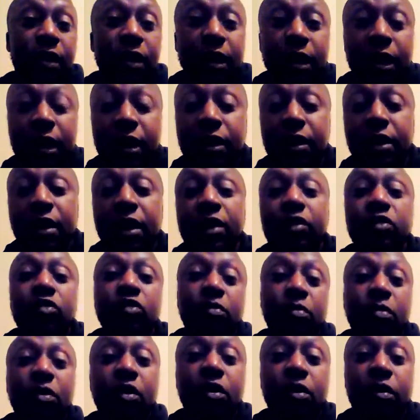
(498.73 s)
and you
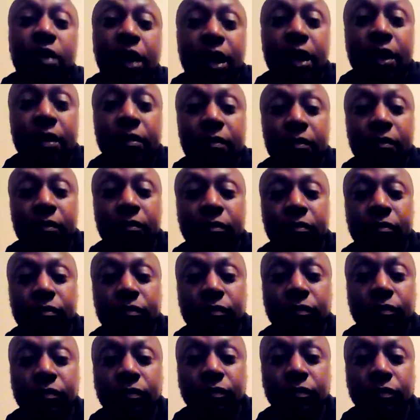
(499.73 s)
should be all right.
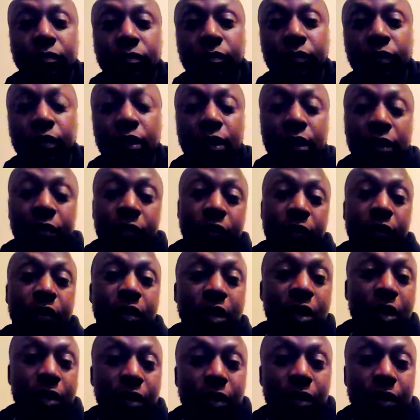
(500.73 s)
If you're
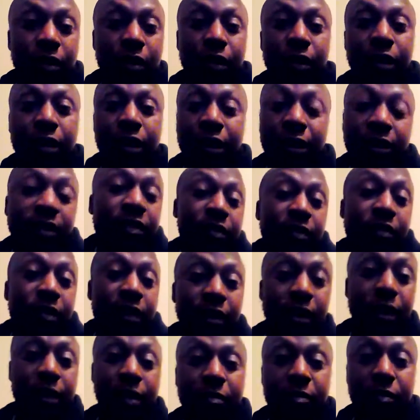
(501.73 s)
not, at least
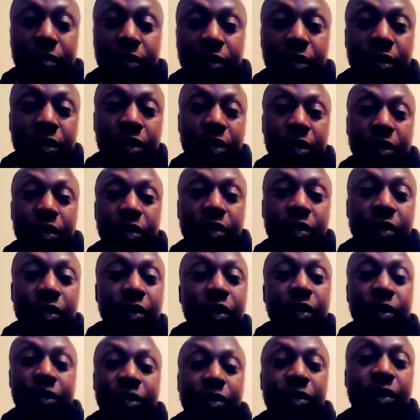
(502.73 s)

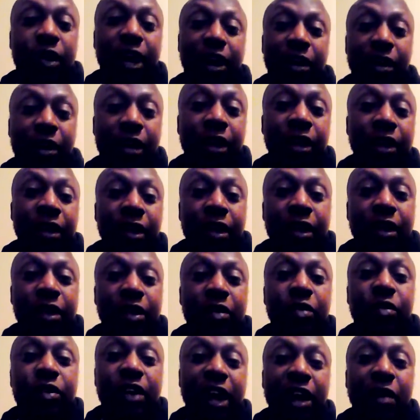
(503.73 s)
you
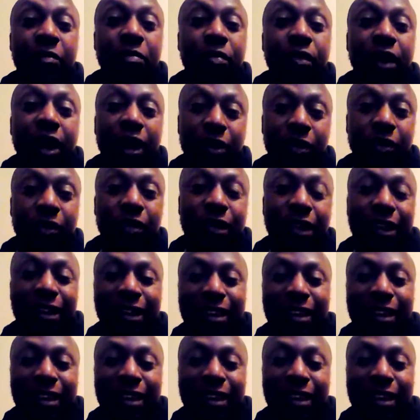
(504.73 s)
die proud.